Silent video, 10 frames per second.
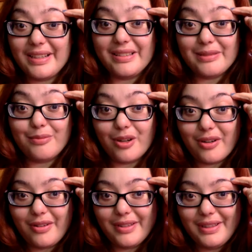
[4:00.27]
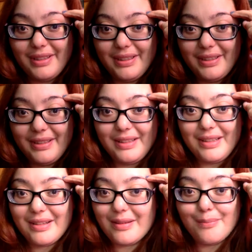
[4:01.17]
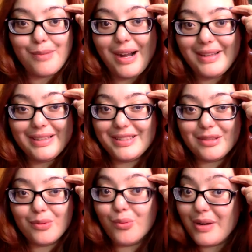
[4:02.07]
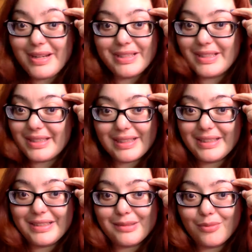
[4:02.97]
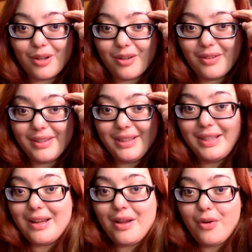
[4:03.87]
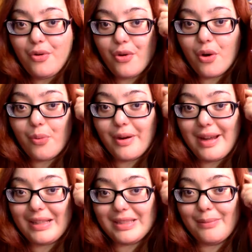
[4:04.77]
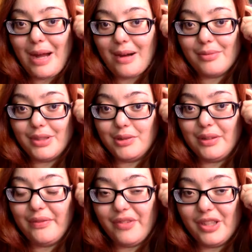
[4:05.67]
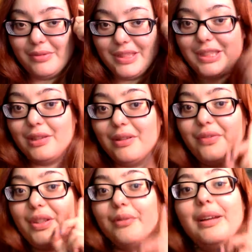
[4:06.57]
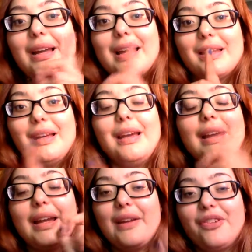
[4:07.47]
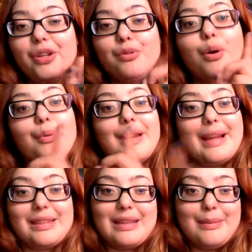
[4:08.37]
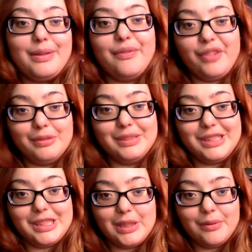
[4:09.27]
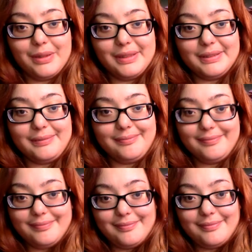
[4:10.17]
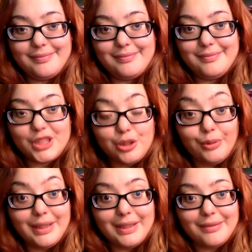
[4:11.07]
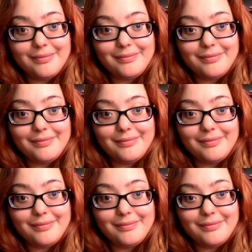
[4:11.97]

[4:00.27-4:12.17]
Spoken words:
this world. The mind is the greatest thing in this world. No one has the power to influence you if you don't let them influence you. Truly.